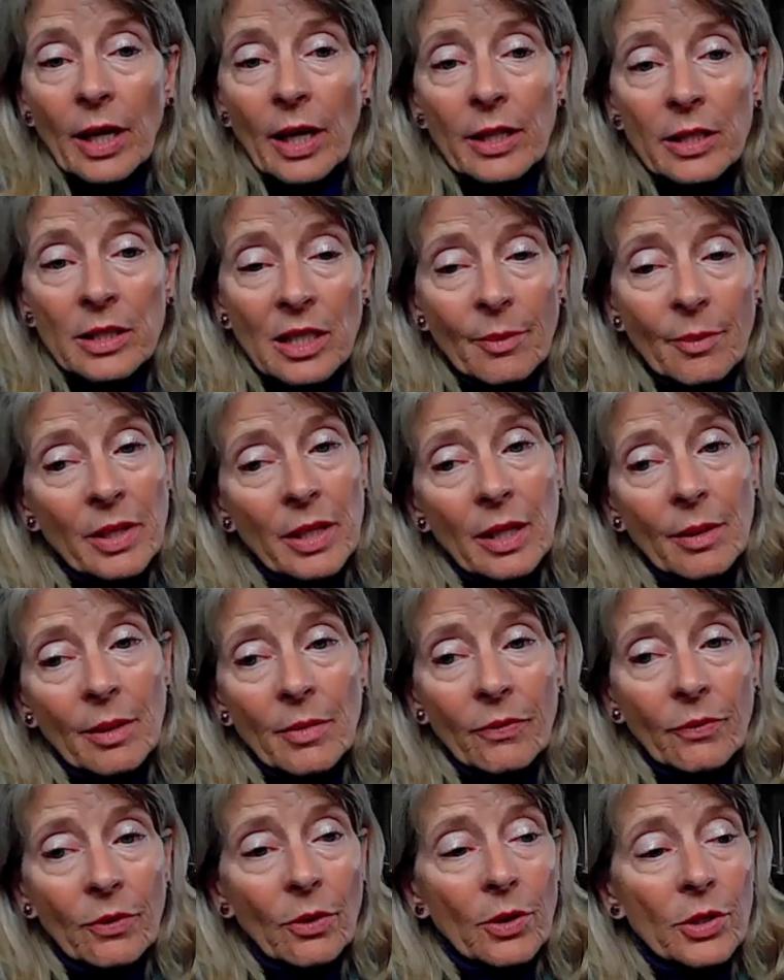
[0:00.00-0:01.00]
And some of
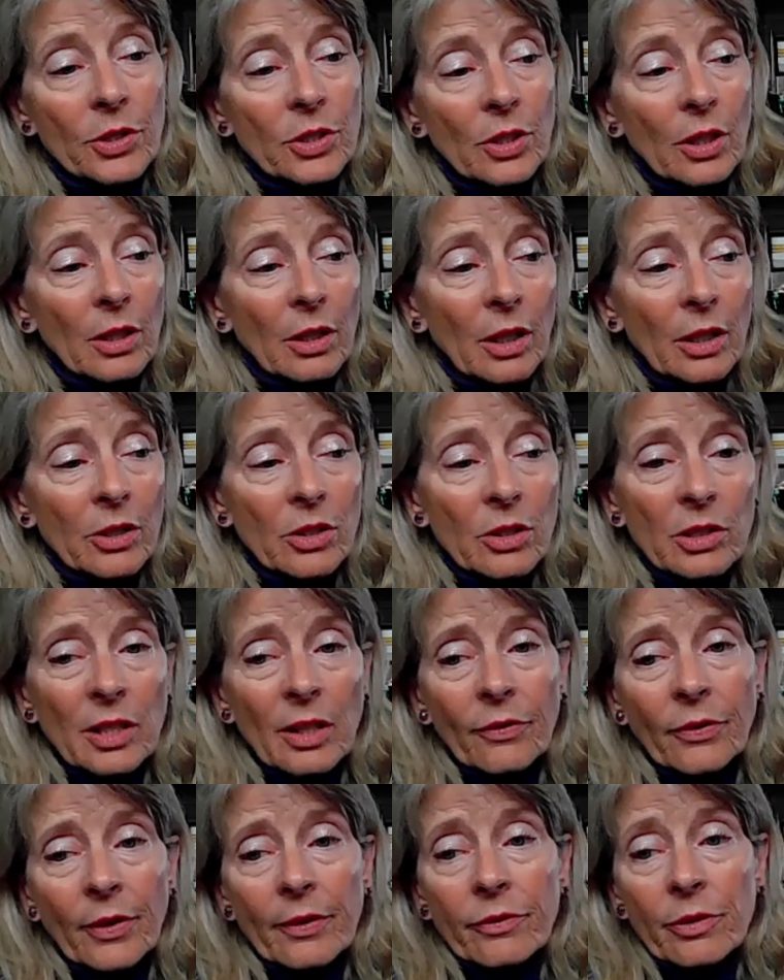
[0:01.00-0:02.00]
them, of course, aren't
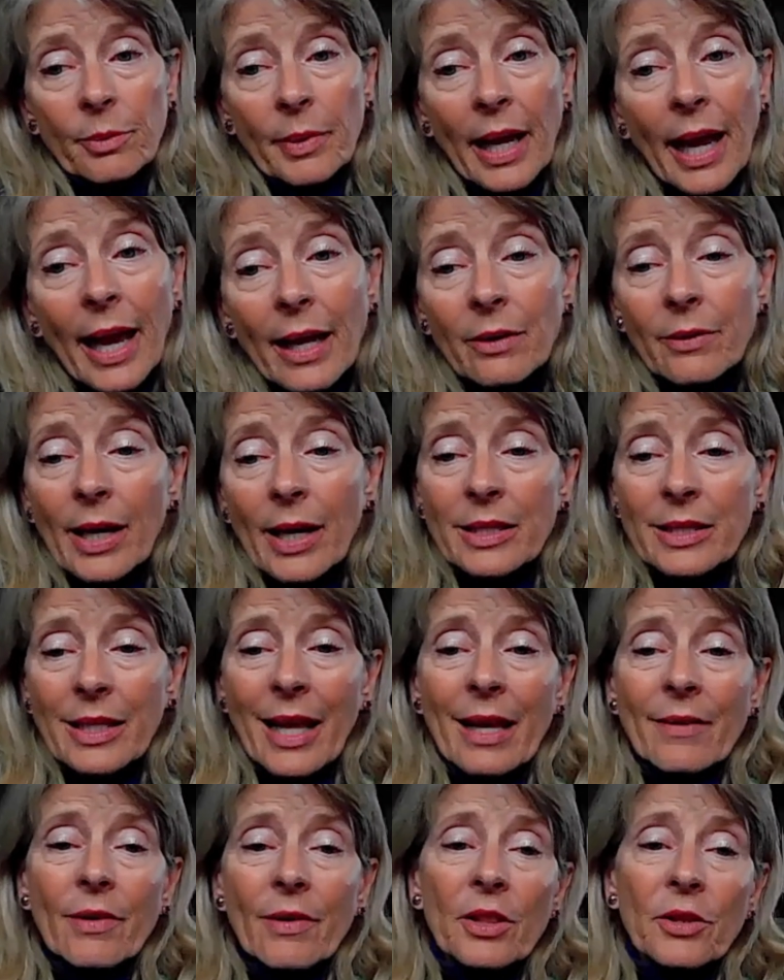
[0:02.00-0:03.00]
suffering from cataracts.
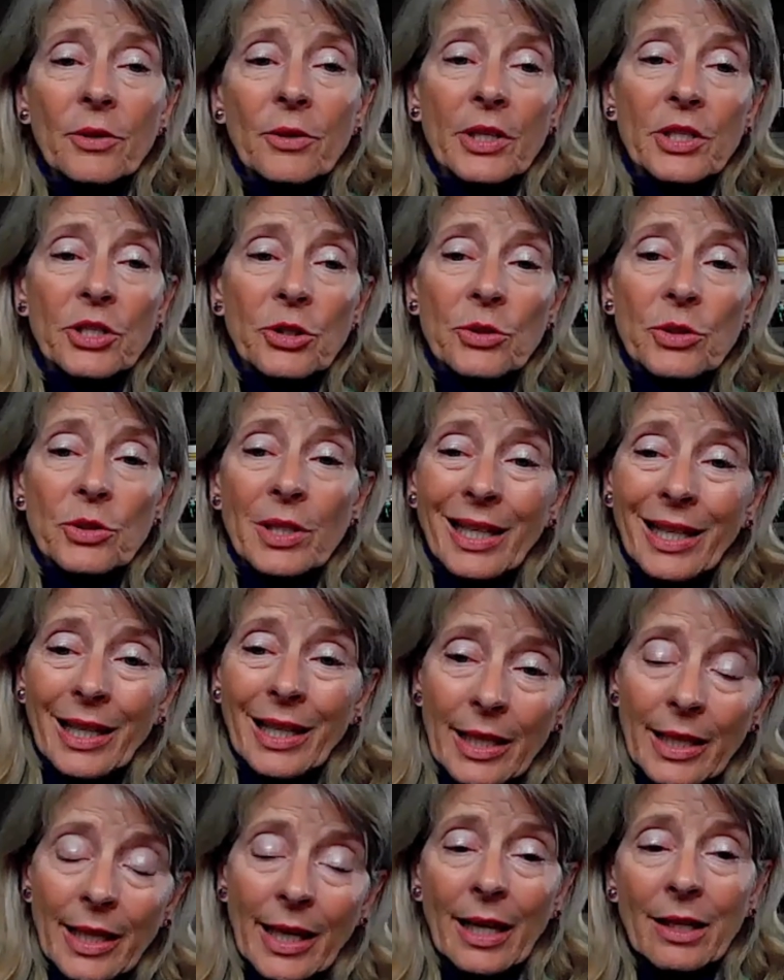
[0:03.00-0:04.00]
They have other issues that
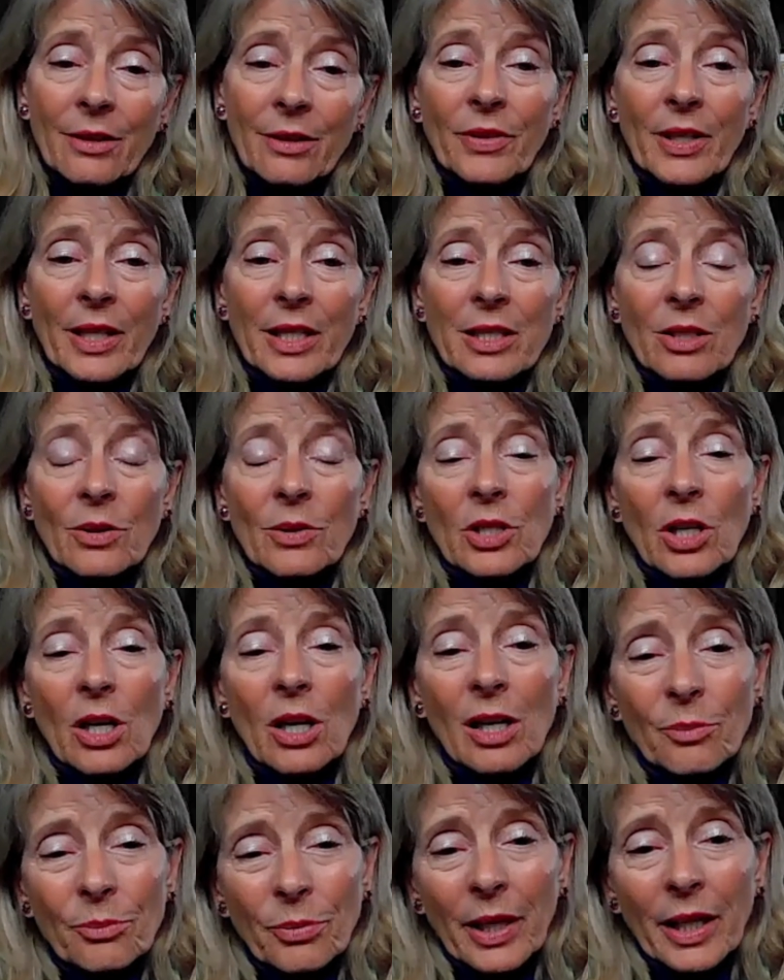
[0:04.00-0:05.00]
he can't fix. So it's
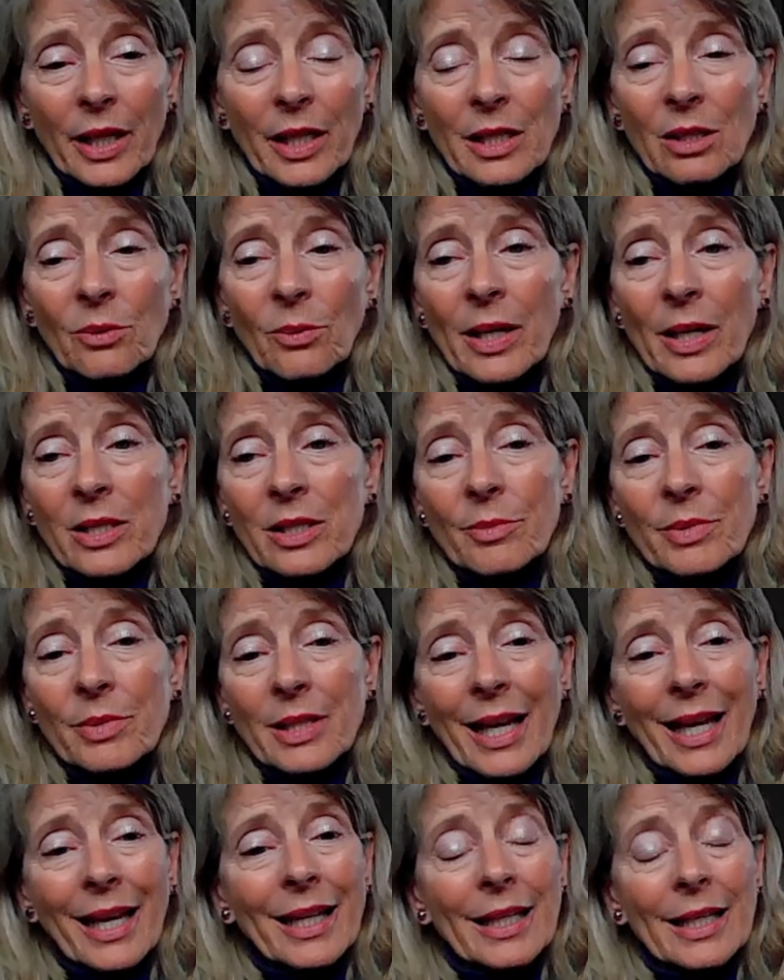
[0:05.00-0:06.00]
heartbreaking to watch him
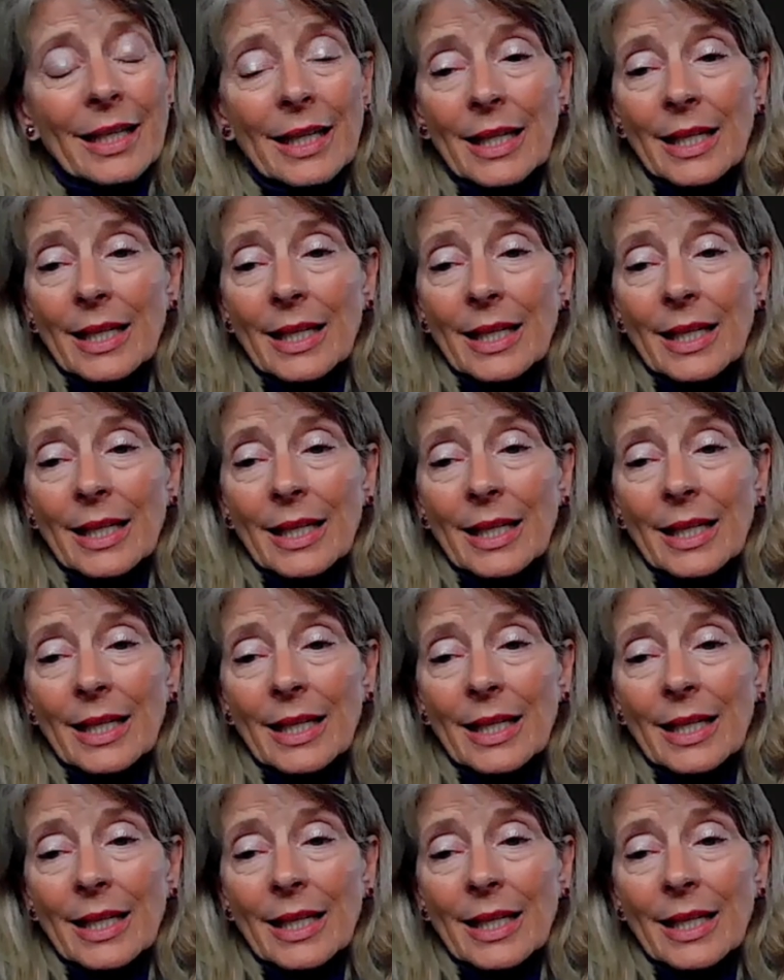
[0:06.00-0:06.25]
say,